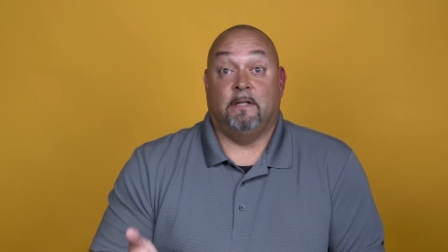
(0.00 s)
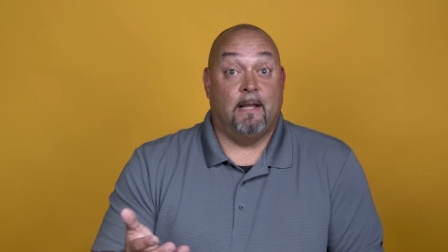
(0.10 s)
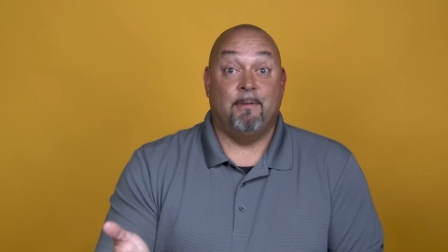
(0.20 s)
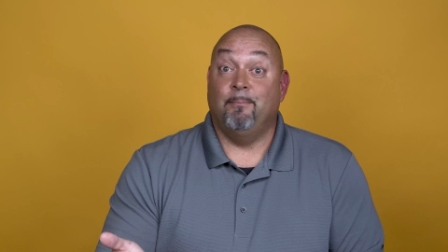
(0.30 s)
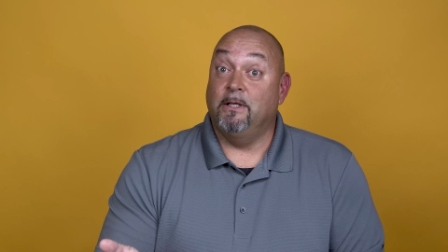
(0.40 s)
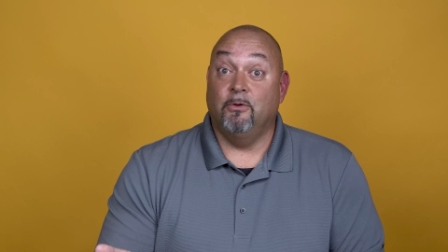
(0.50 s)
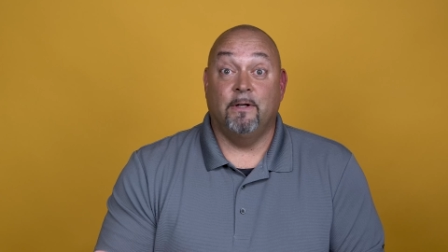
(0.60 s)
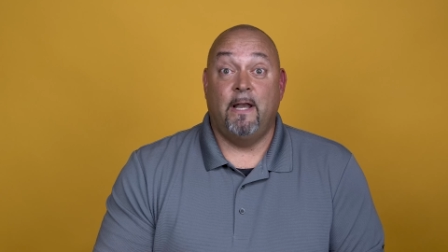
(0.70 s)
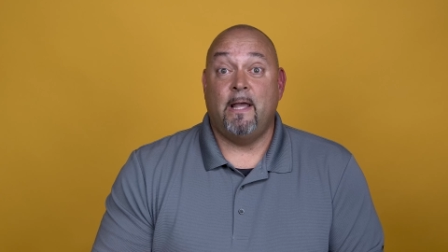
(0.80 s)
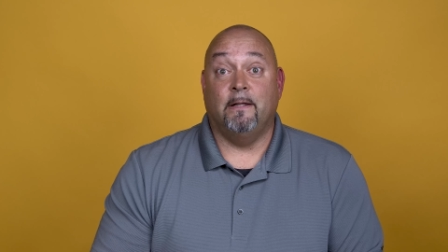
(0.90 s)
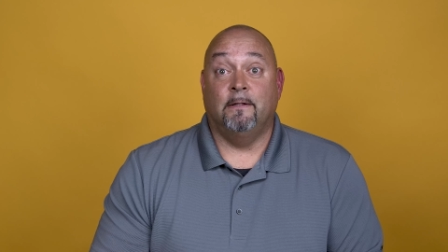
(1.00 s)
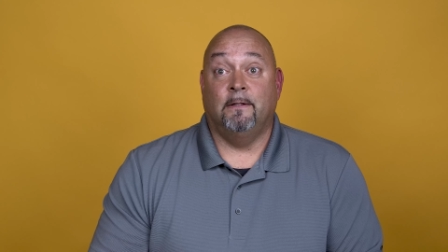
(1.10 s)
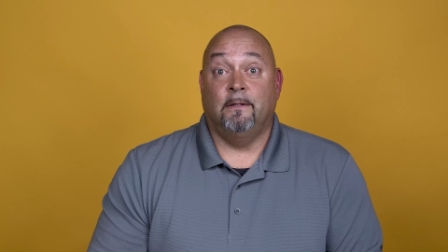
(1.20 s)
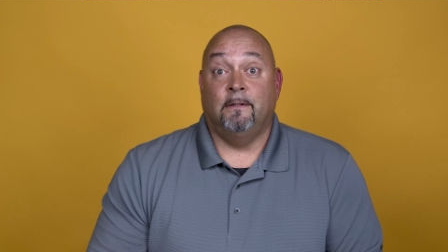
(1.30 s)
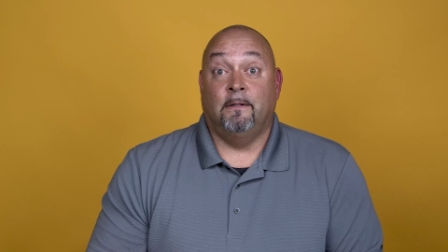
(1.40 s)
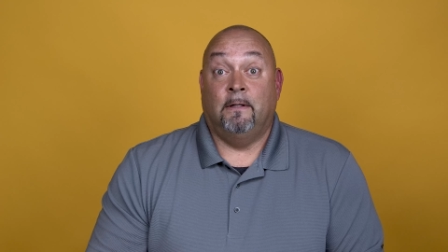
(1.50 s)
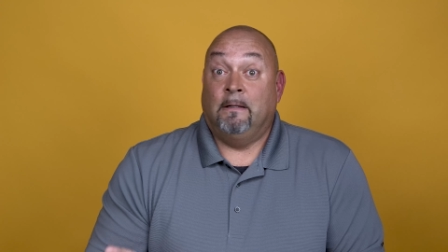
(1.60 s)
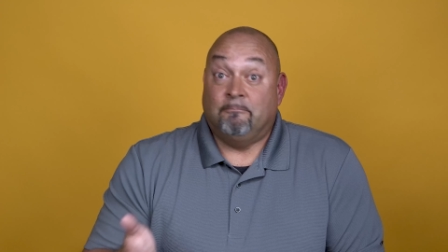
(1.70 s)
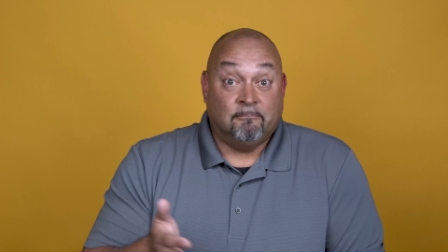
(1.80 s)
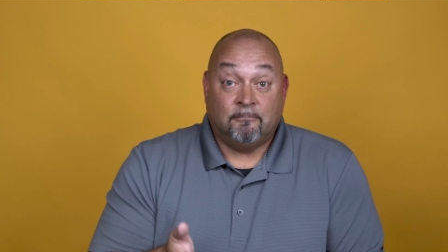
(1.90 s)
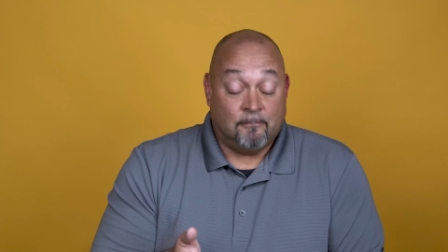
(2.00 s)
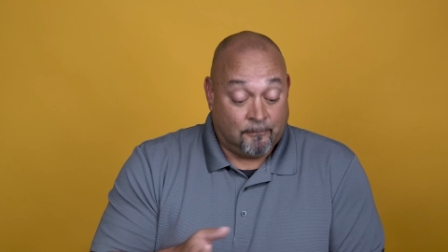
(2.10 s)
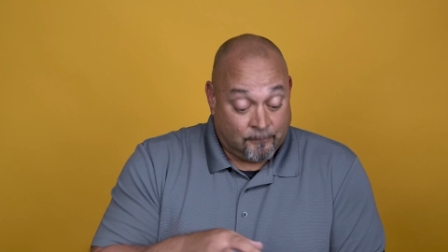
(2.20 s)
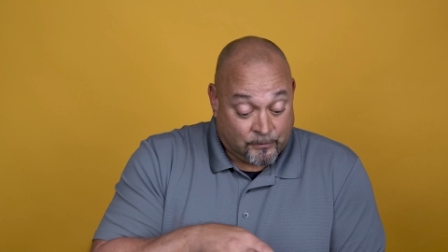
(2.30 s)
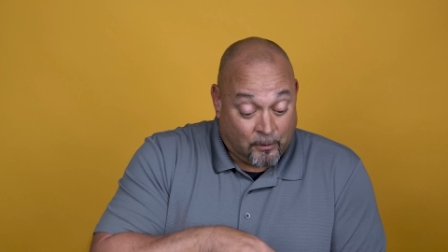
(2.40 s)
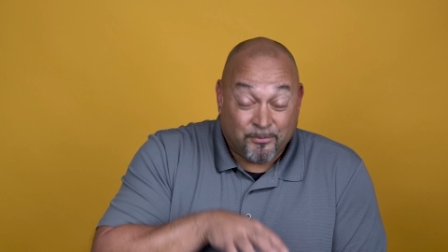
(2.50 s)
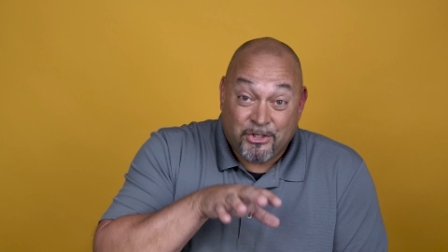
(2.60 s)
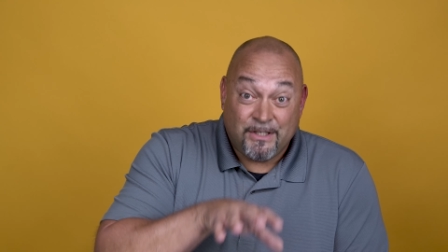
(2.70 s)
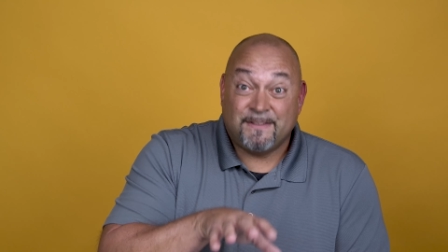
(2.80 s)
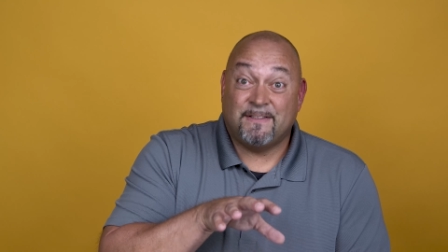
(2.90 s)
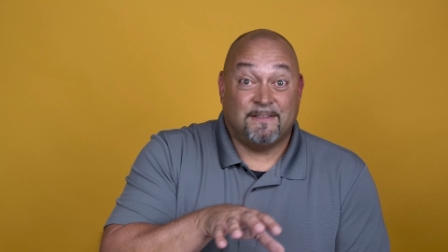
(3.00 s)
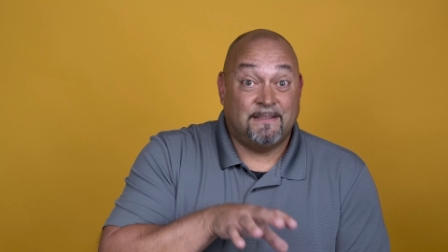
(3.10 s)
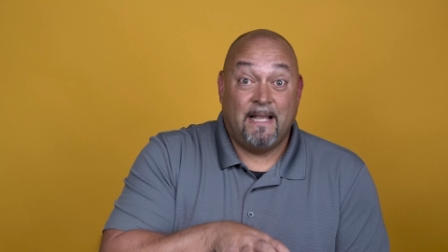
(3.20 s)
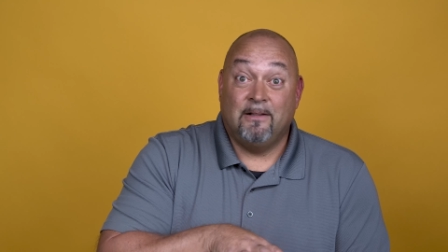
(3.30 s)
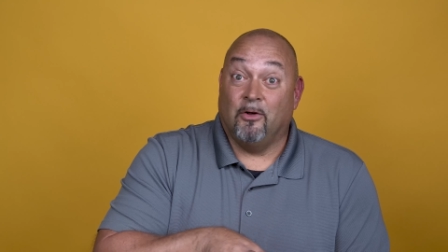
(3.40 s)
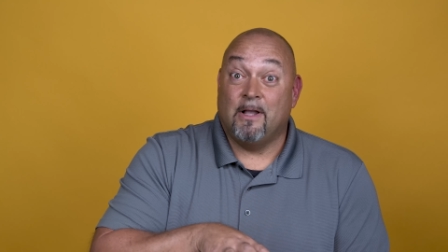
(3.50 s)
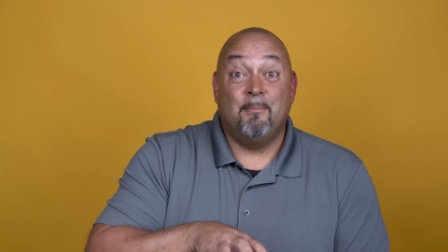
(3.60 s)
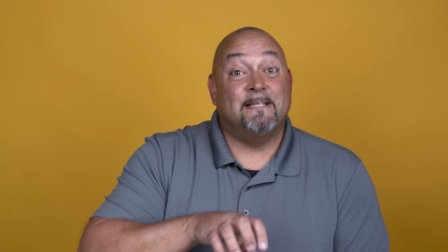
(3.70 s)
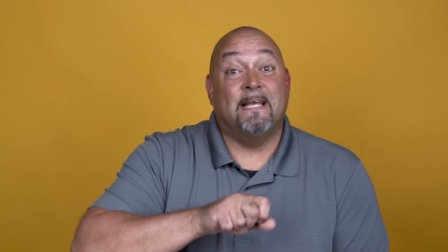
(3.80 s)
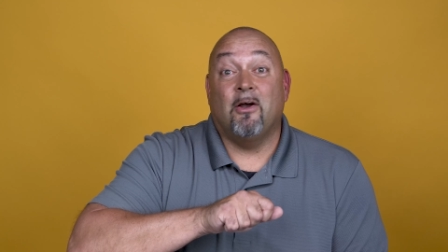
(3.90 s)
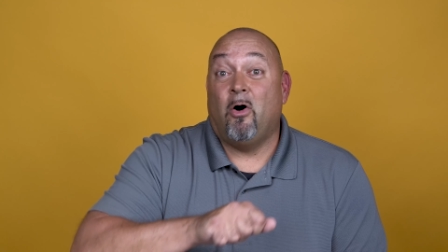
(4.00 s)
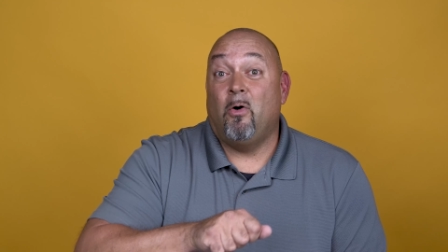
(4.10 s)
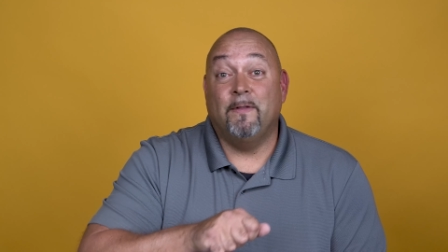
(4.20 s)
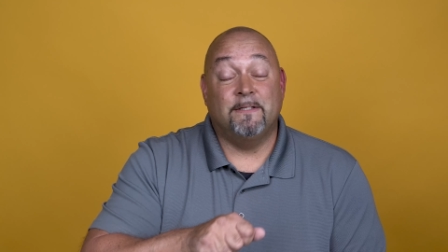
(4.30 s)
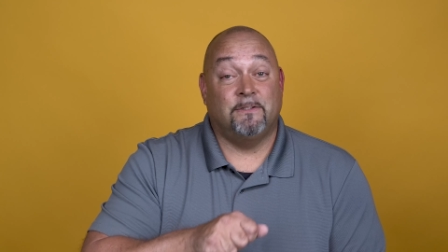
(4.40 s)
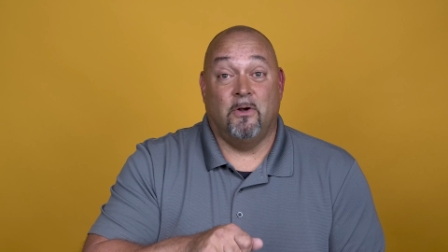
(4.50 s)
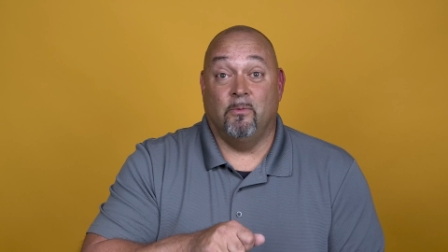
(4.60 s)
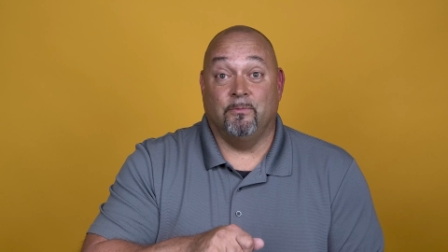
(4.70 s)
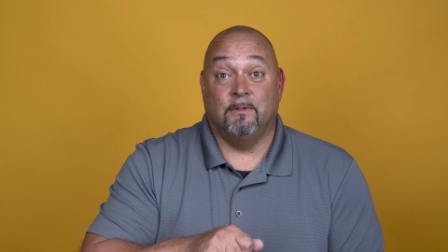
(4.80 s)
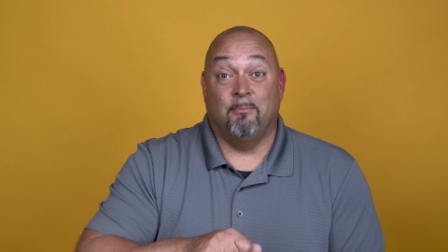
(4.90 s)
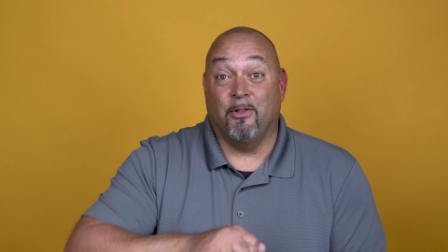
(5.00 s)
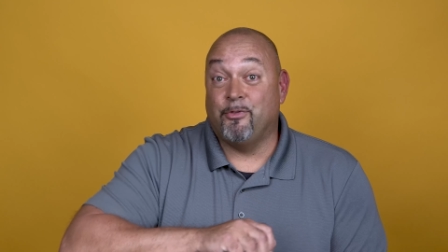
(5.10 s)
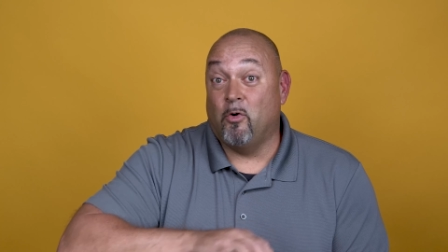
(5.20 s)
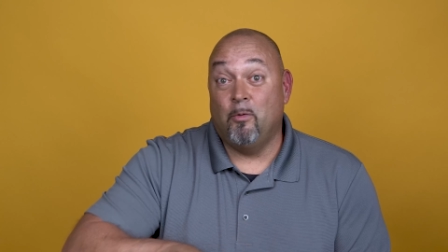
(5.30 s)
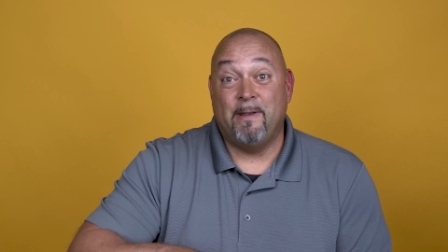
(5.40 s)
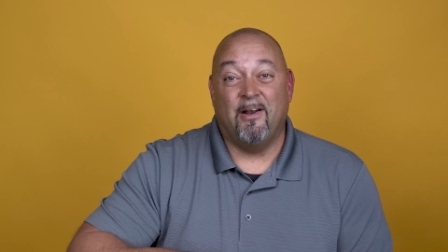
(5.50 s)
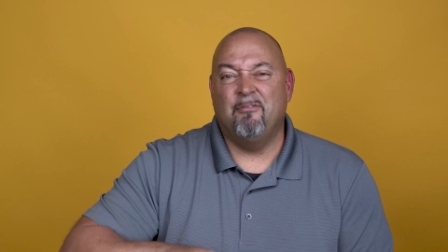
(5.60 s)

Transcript: And that may be you today. So Jesus is saying, Look, I'm going to take all these stones, I'm going to throw them down.